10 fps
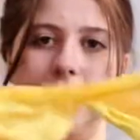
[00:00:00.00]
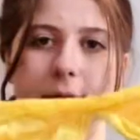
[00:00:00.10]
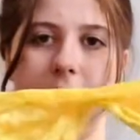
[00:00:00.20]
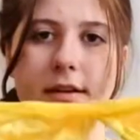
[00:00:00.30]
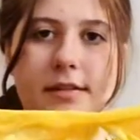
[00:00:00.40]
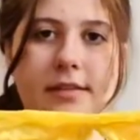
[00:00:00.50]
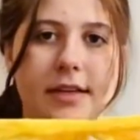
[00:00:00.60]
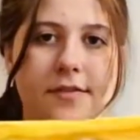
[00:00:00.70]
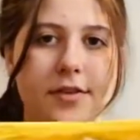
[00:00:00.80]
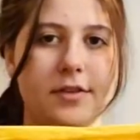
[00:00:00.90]
I'm going to
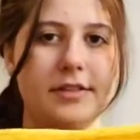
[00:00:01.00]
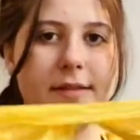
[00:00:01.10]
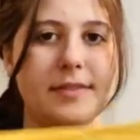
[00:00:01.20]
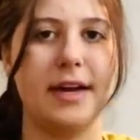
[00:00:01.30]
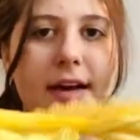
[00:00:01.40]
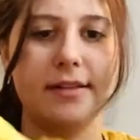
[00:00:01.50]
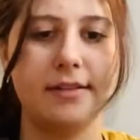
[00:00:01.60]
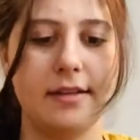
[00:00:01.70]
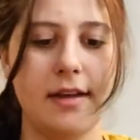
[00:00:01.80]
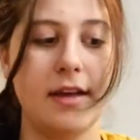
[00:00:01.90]
see if they're the same size.
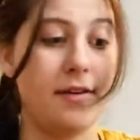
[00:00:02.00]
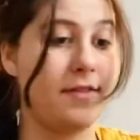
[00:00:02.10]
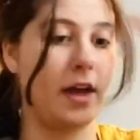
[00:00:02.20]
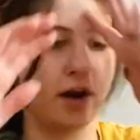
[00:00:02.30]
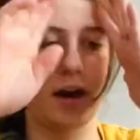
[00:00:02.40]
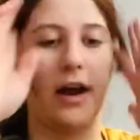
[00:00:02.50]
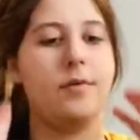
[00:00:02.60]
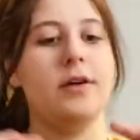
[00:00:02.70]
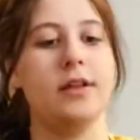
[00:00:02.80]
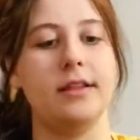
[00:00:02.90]
If they are, I
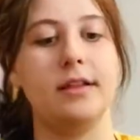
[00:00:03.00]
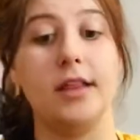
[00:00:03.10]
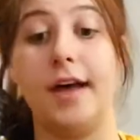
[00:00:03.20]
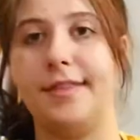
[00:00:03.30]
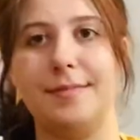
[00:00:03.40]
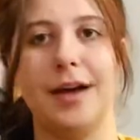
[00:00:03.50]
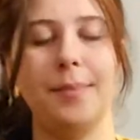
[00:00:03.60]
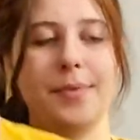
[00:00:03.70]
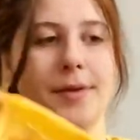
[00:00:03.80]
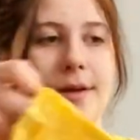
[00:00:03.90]
will lot them up.